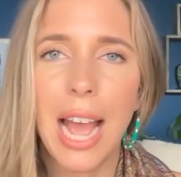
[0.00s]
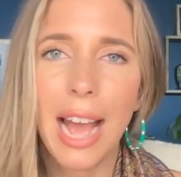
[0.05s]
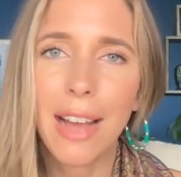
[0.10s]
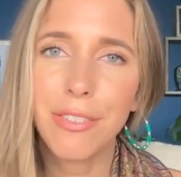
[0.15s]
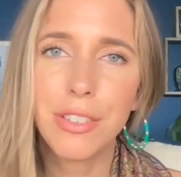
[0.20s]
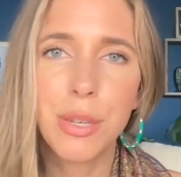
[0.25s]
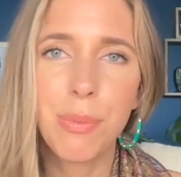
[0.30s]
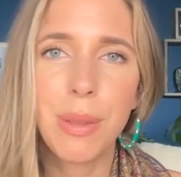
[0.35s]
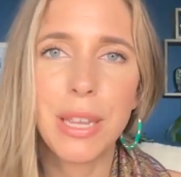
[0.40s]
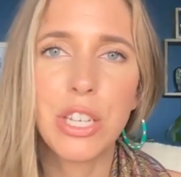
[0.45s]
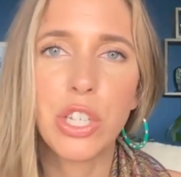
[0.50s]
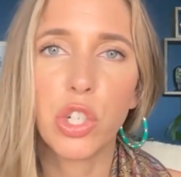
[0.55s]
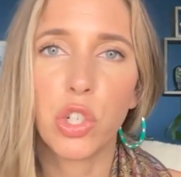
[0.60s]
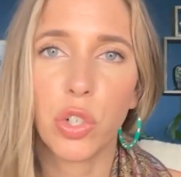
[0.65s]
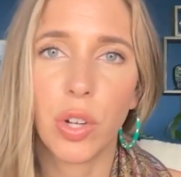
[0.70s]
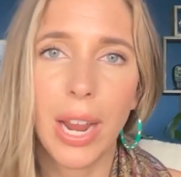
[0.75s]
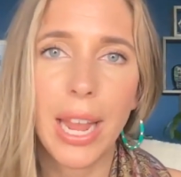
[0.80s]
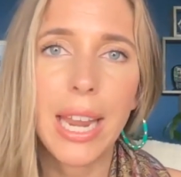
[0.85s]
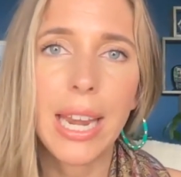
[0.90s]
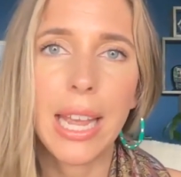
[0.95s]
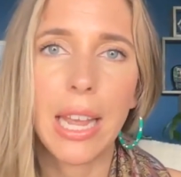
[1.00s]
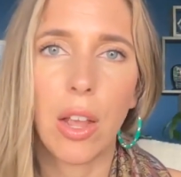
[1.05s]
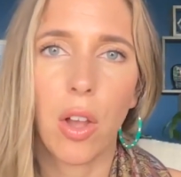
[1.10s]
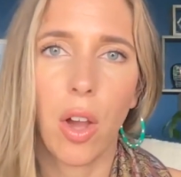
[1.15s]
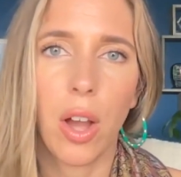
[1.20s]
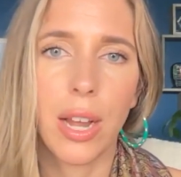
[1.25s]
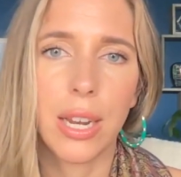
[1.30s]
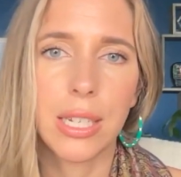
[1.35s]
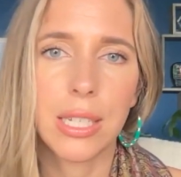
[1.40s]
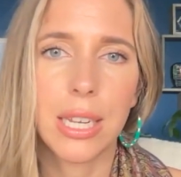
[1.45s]
have to be training
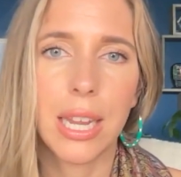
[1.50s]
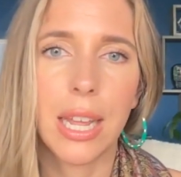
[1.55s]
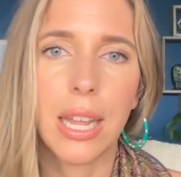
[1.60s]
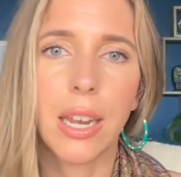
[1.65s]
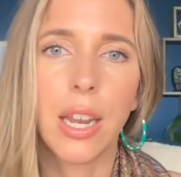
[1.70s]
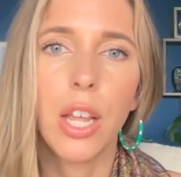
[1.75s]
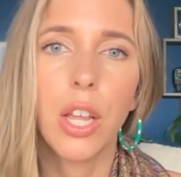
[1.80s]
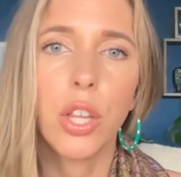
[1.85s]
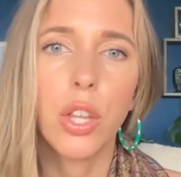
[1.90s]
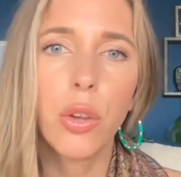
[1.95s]
content.